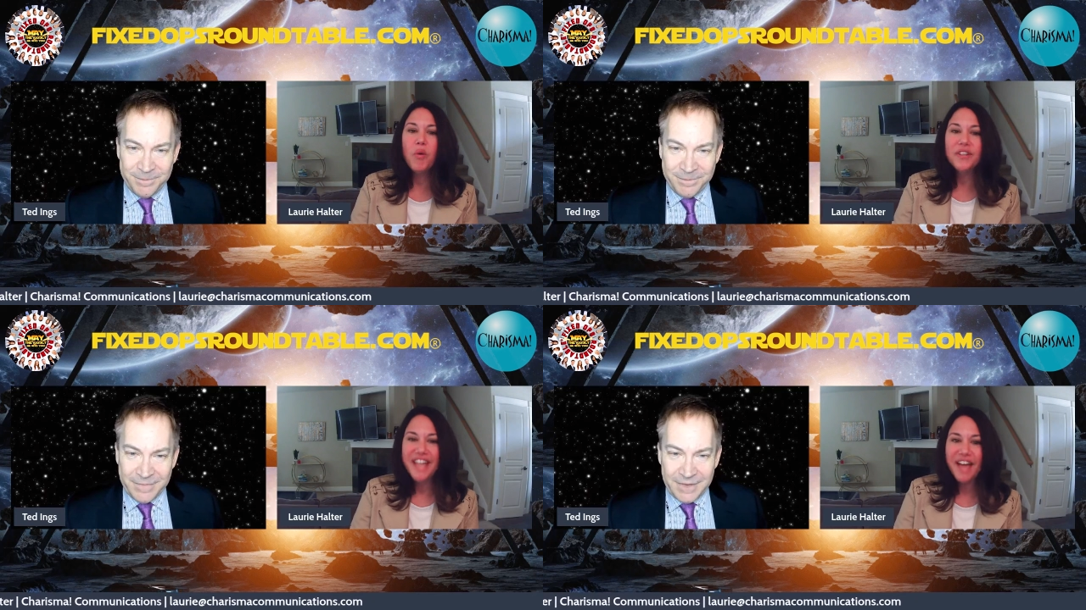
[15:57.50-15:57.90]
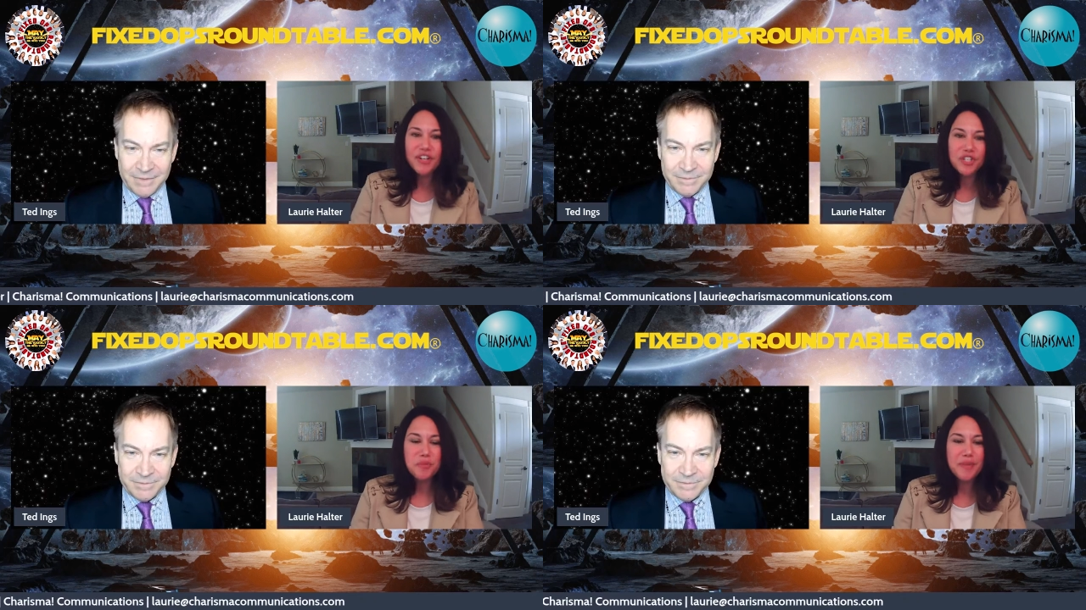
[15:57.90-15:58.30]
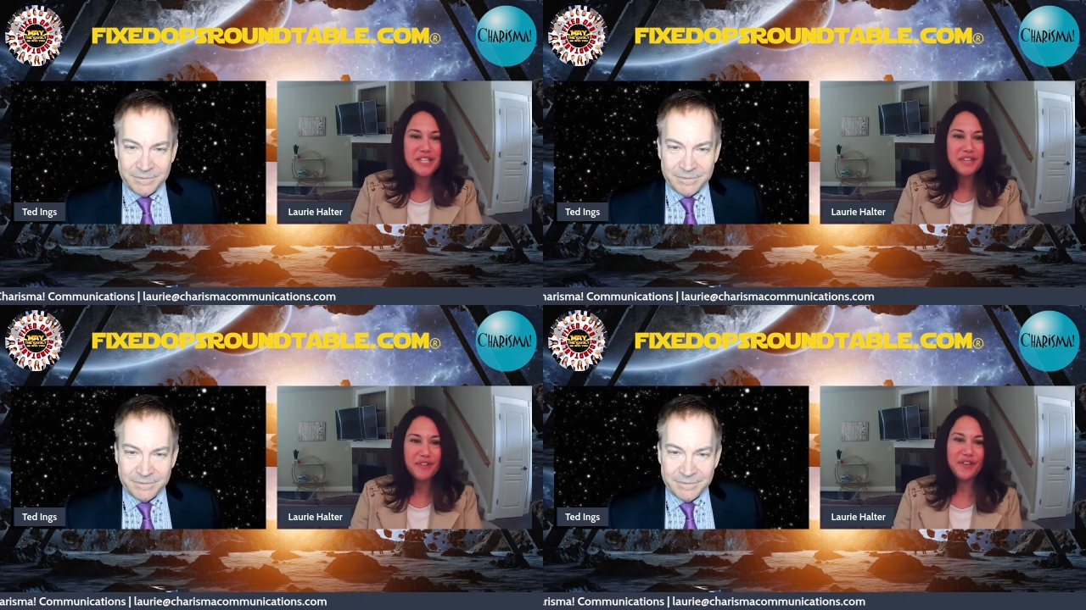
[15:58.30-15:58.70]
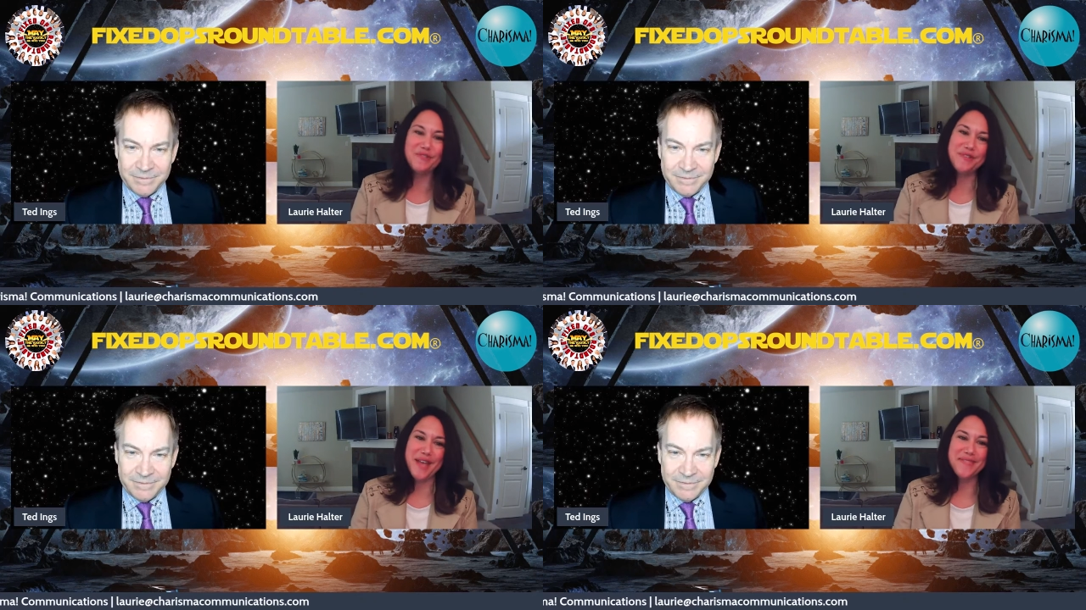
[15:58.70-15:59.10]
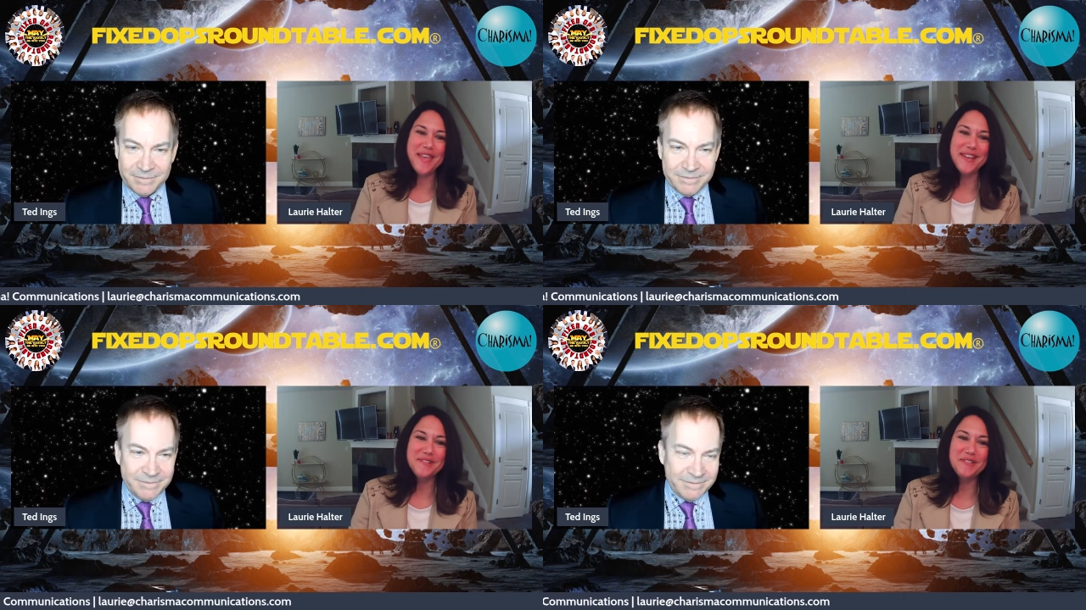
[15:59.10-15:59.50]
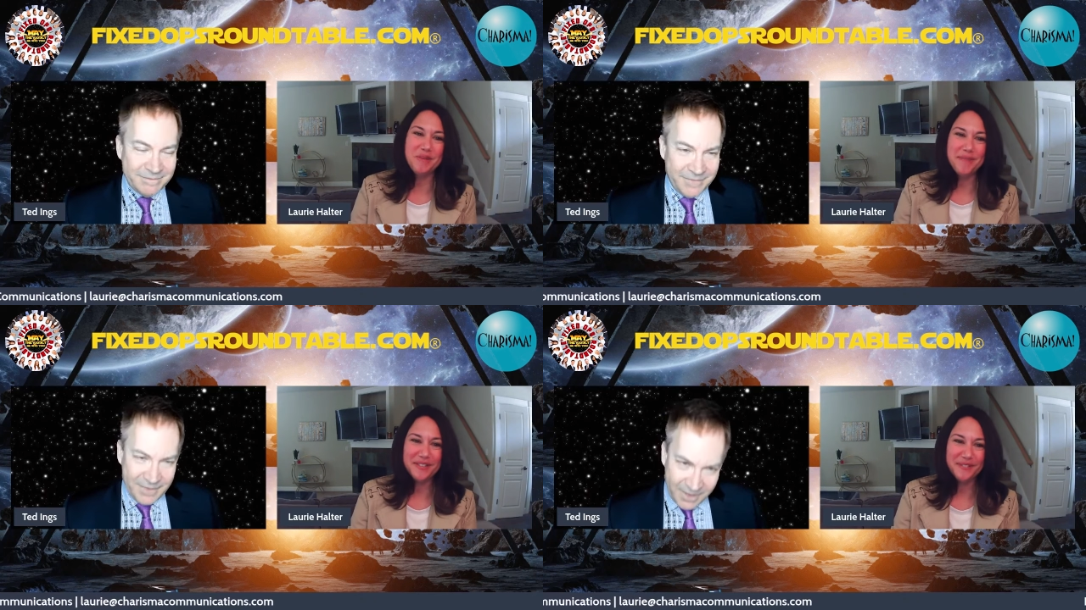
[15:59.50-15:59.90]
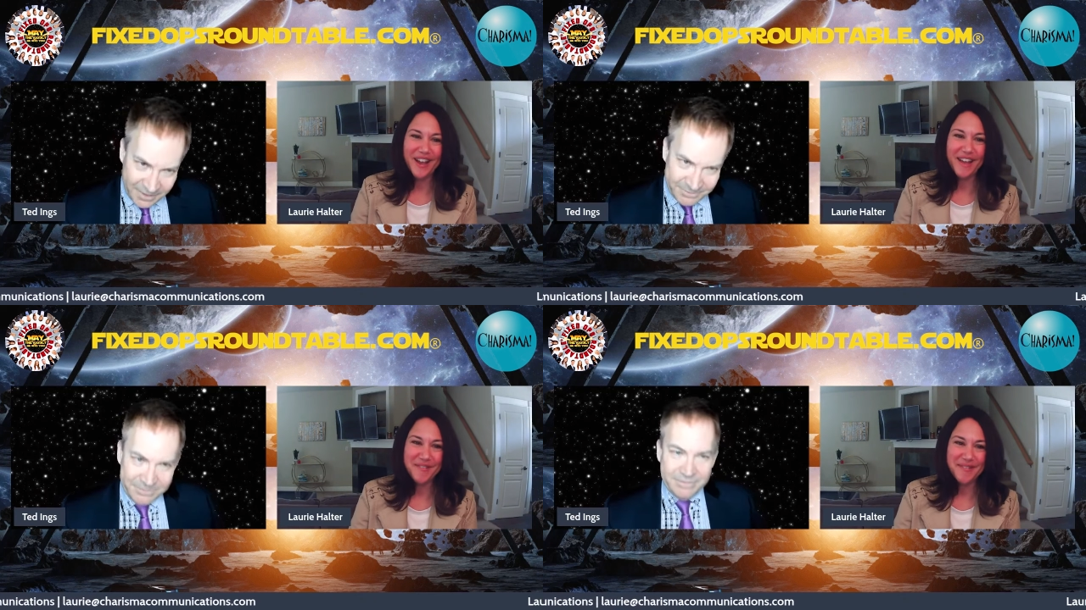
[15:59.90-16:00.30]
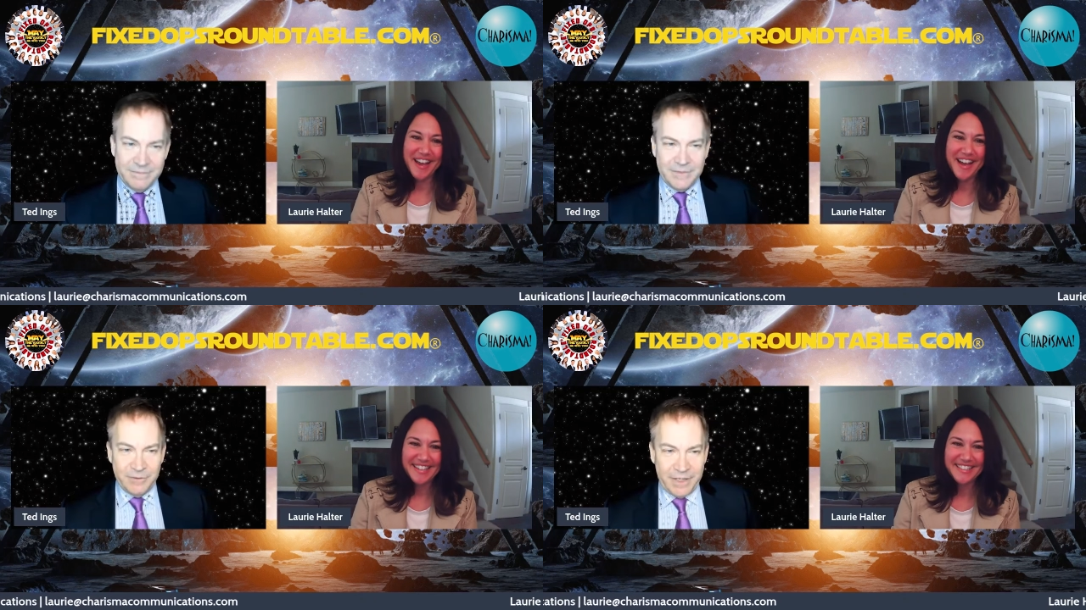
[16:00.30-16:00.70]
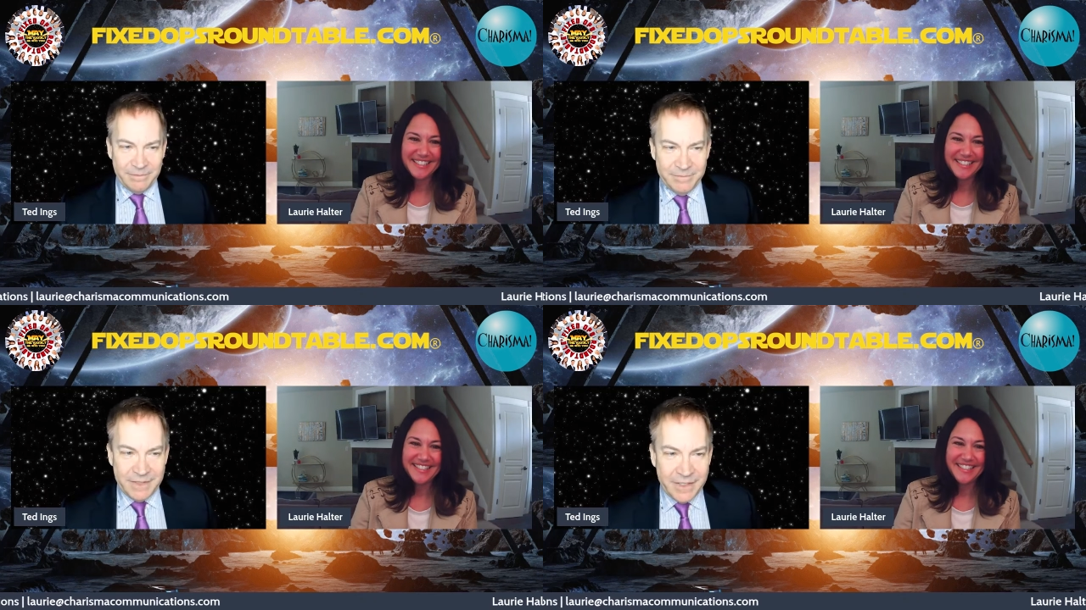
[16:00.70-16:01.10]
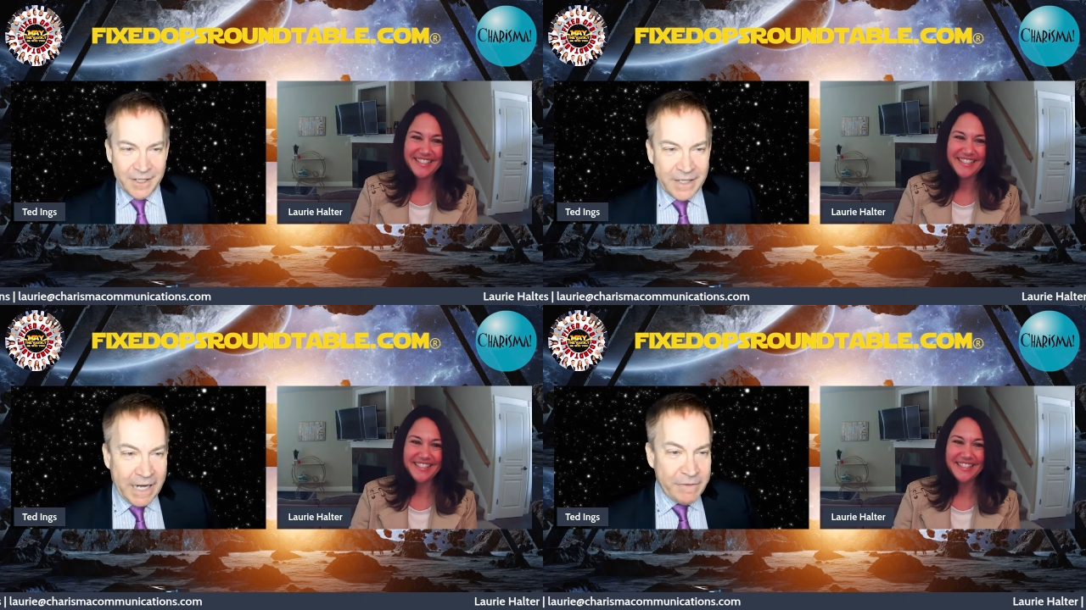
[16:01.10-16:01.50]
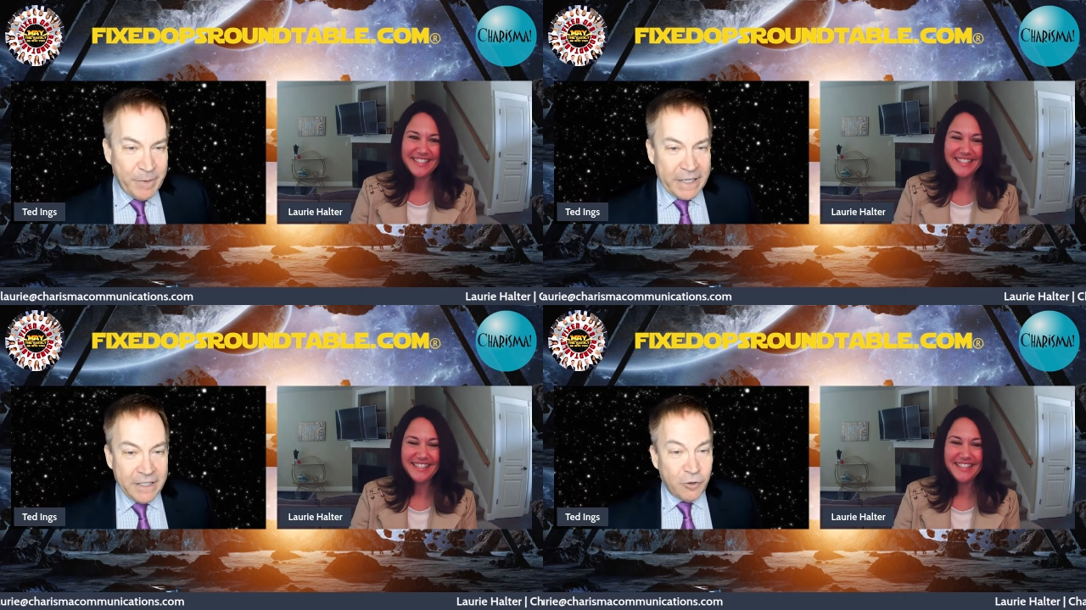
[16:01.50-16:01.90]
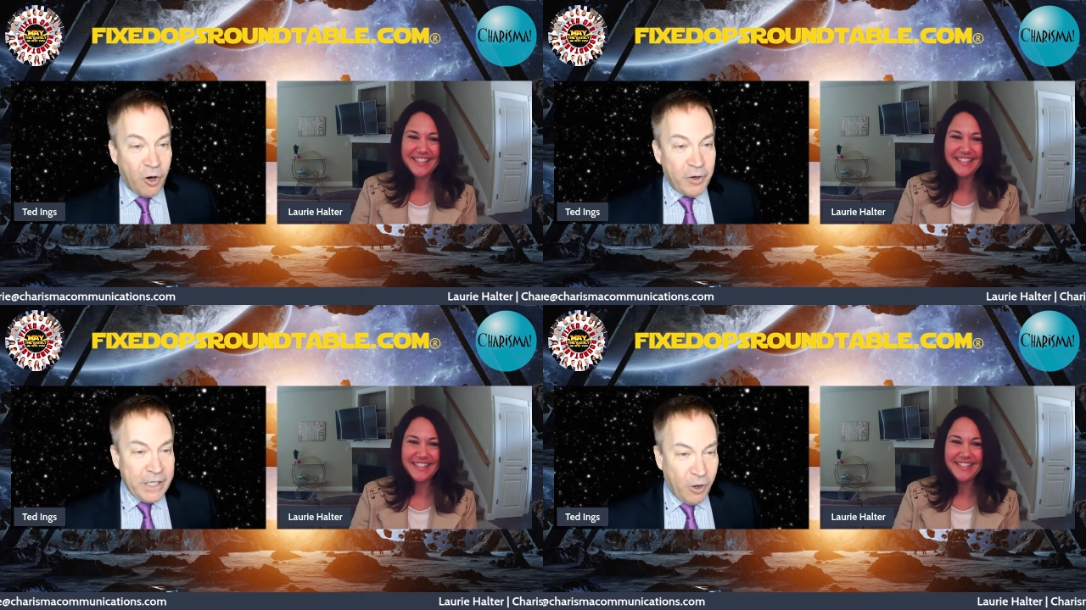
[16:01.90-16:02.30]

Speaker 1: well, never too busy for you, Ted. Thank you so much for having me on.
Speaker 2: Everybody, Laurie